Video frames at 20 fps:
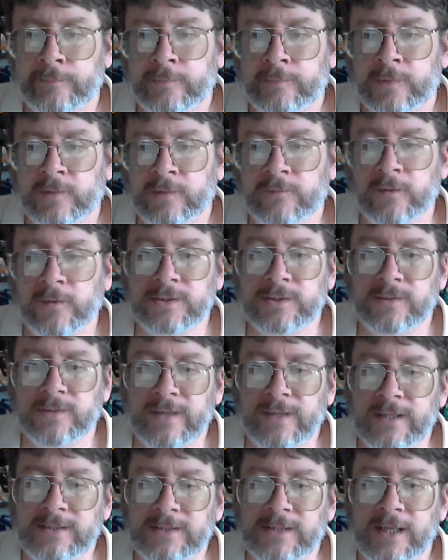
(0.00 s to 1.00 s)
The first of
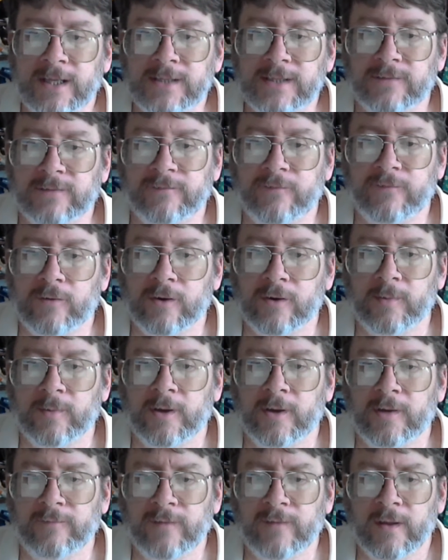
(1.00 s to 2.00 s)
these takes the form
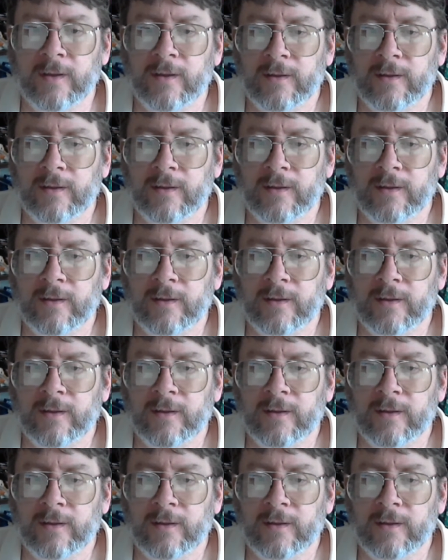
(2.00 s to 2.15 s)
of,